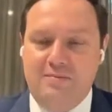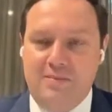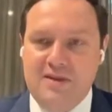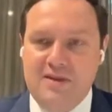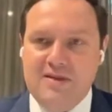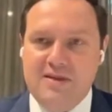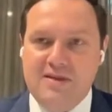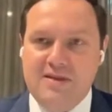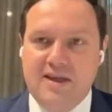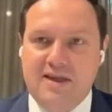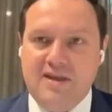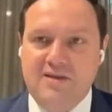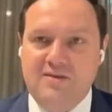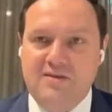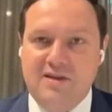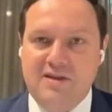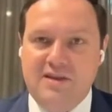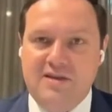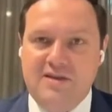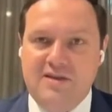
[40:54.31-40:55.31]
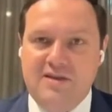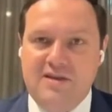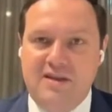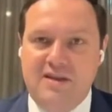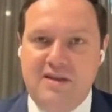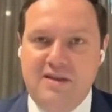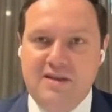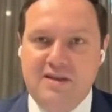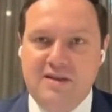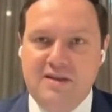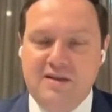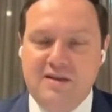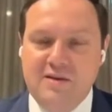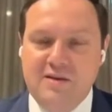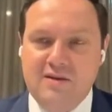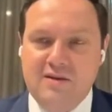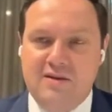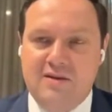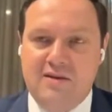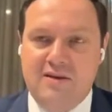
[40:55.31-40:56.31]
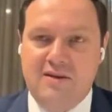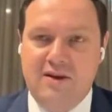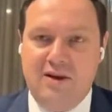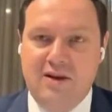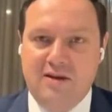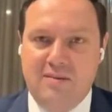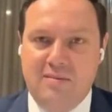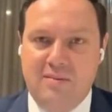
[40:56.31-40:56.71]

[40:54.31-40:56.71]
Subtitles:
business activities and those that are not.